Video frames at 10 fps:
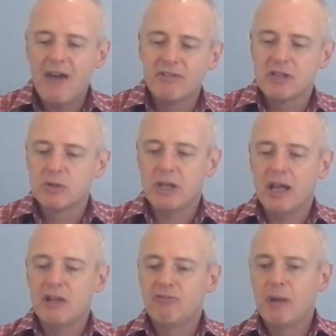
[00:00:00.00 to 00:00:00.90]
ever so
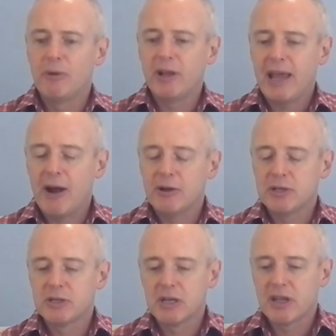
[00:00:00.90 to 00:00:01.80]
slightly rubbery
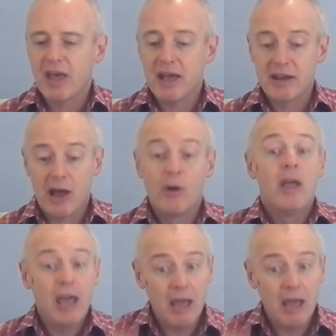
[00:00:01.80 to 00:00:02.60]
characters that are there now.